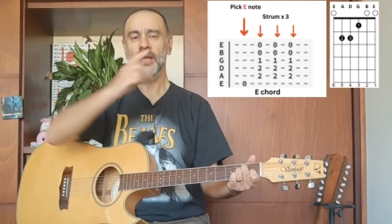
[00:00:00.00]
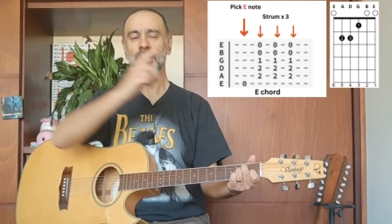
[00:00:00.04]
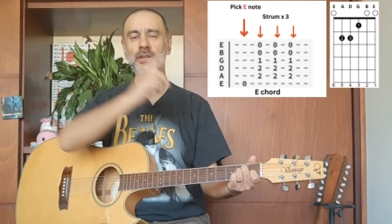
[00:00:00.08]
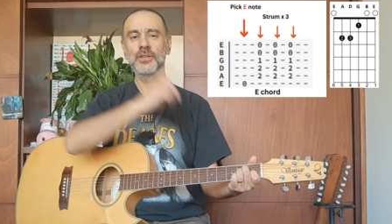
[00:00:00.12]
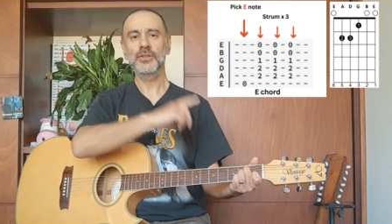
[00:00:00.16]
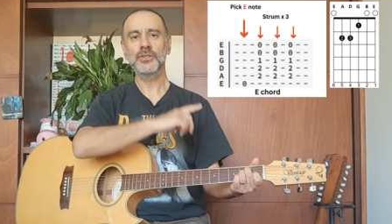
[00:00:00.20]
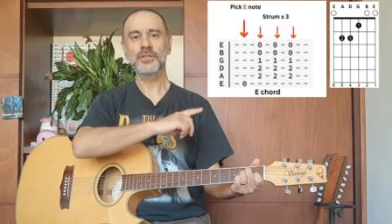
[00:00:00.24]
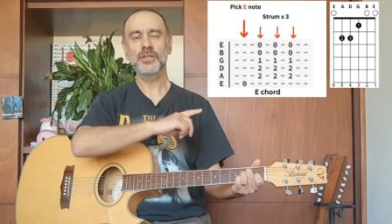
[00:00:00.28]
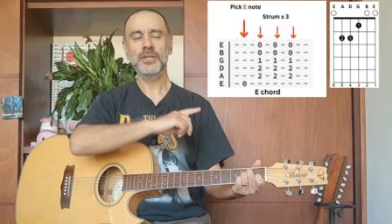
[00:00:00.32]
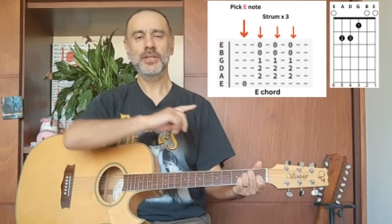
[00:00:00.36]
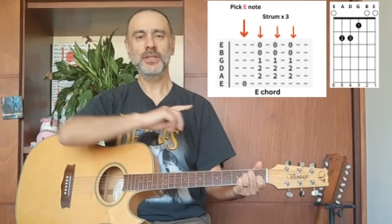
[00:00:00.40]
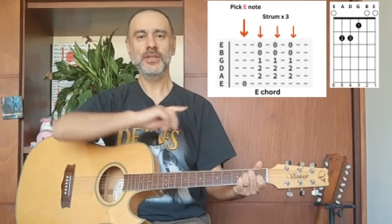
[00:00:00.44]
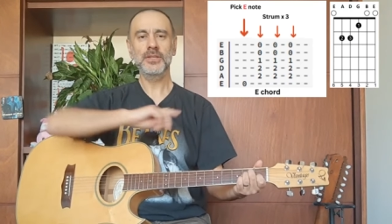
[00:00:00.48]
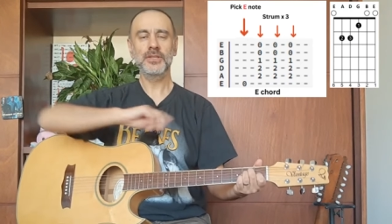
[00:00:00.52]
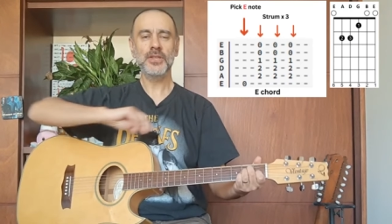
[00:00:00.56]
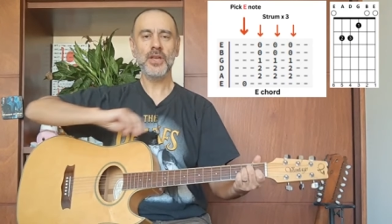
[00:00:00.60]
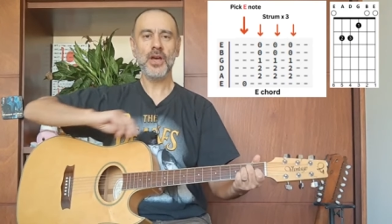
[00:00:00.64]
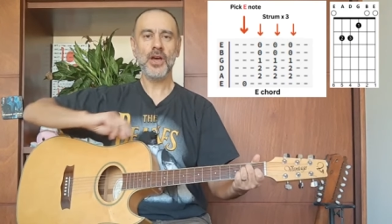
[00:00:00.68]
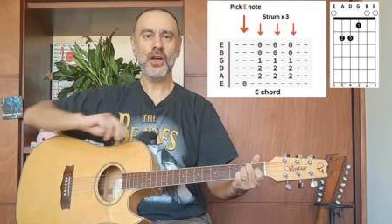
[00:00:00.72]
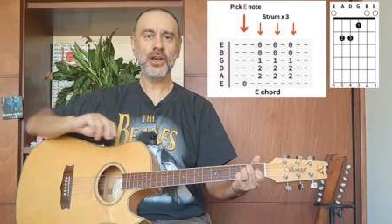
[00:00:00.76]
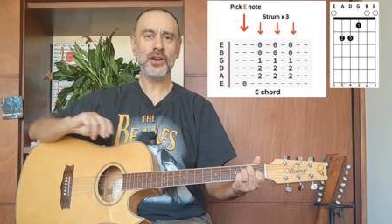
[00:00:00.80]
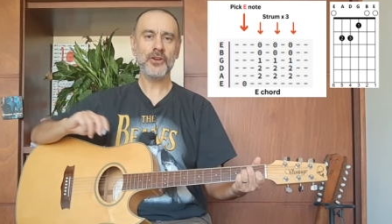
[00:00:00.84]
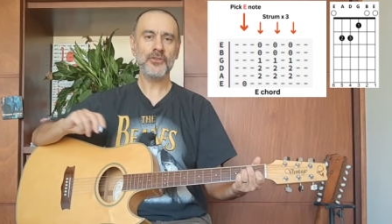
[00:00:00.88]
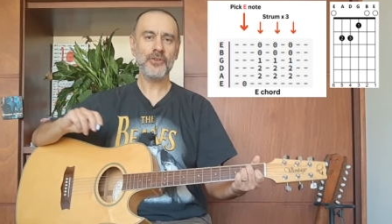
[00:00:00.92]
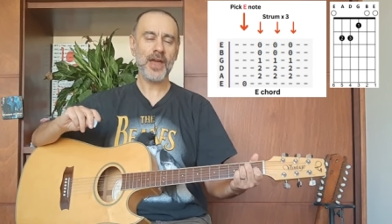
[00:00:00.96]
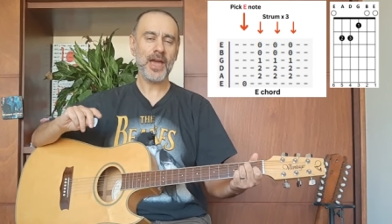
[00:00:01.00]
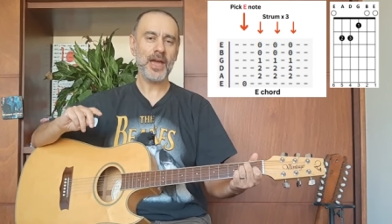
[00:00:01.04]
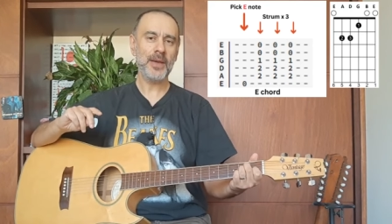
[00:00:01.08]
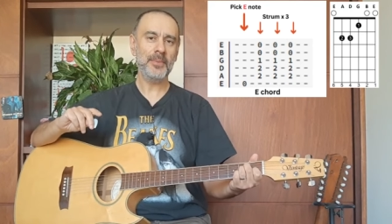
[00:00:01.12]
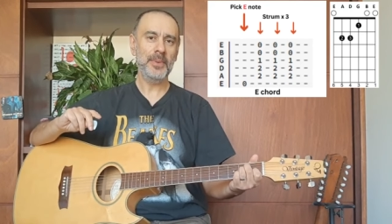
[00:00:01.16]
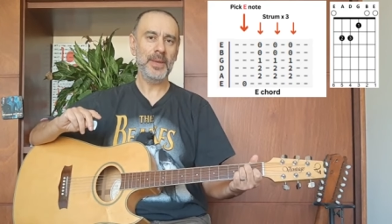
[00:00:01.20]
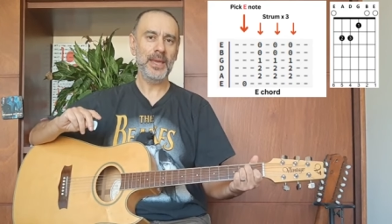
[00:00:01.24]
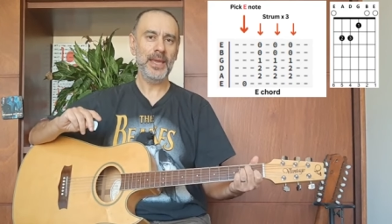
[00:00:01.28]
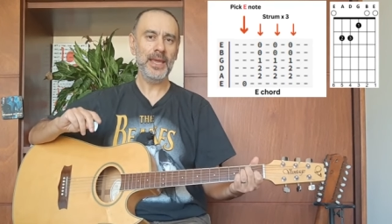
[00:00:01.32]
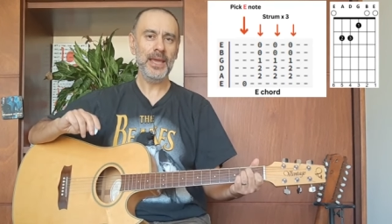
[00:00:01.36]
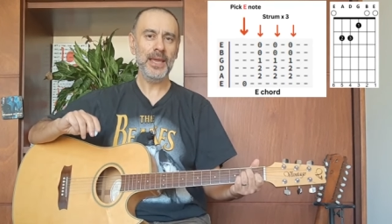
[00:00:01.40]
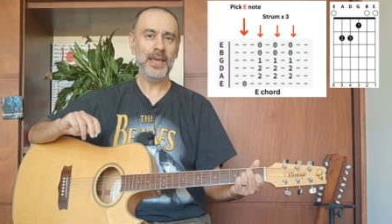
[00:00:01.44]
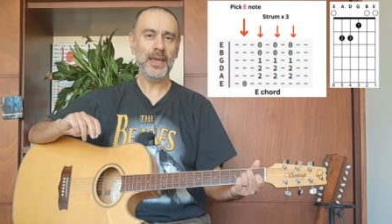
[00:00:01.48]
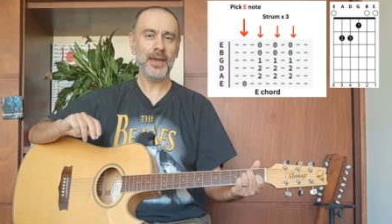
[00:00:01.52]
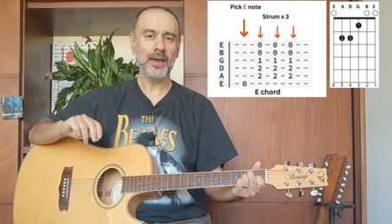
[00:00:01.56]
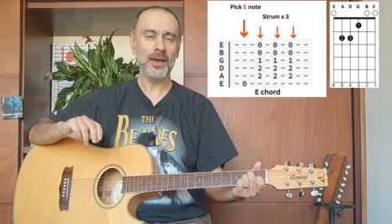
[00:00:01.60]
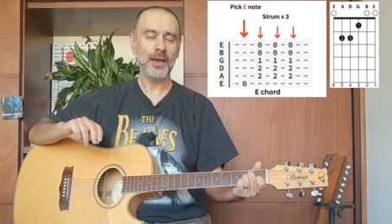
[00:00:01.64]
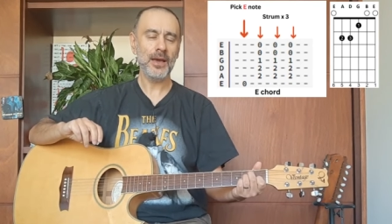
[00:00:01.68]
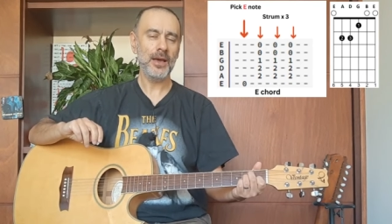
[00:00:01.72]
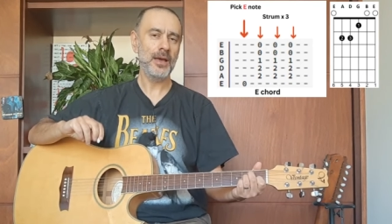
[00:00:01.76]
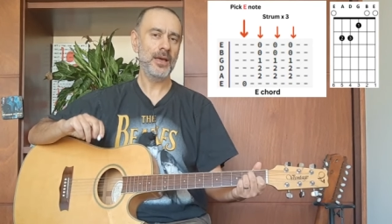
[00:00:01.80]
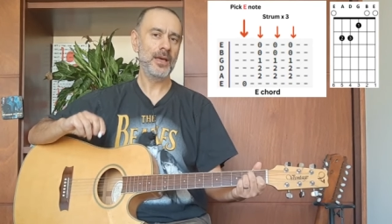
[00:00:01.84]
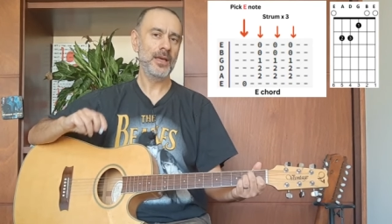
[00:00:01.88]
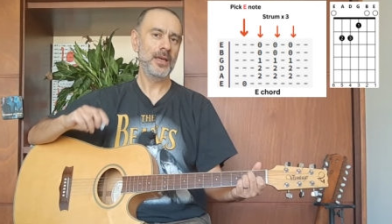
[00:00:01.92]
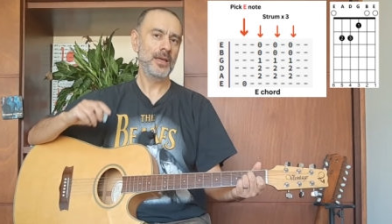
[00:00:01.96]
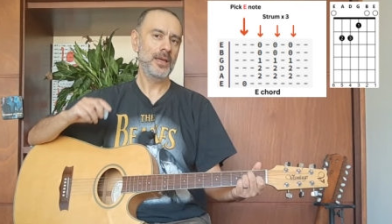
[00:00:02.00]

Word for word: and you see the diagram here,